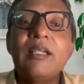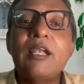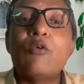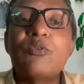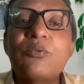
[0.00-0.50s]

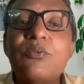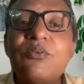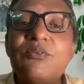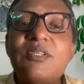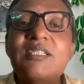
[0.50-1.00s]
Now,
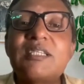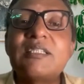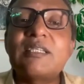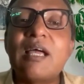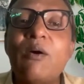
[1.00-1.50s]
this
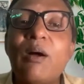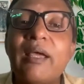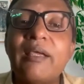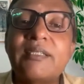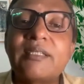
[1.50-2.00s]
is how
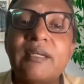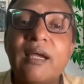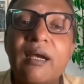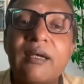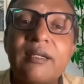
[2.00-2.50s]
I
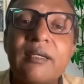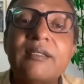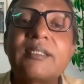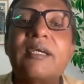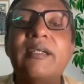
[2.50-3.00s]

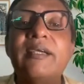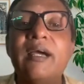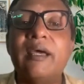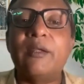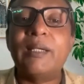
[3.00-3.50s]
started studying
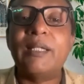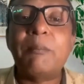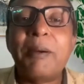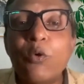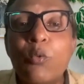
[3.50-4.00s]

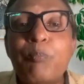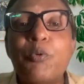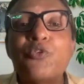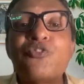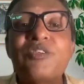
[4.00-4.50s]
Ayurveda, by
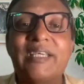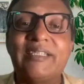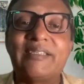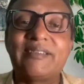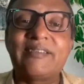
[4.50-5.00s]
opposing
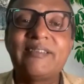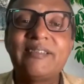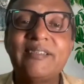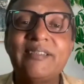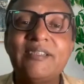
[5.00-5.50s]
it,
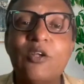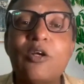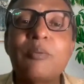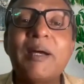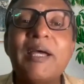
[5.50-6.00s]

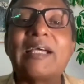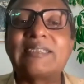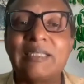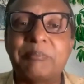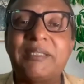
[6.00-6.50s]
not by
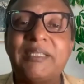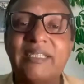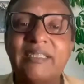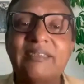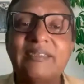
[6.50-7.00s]
accepting
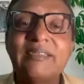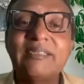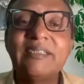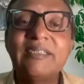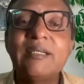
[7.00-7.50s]
it,
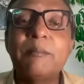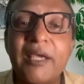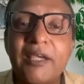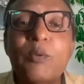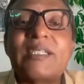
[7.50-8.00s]

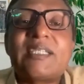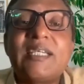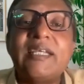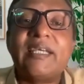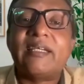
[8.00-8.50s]
by
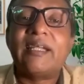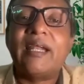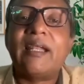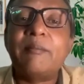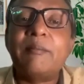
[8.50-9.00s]
questioning it.
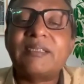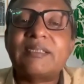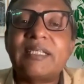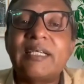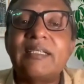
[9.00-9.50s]
And I
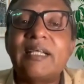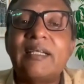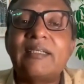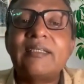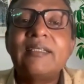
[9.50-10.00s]
must say
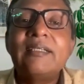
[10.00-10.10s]
that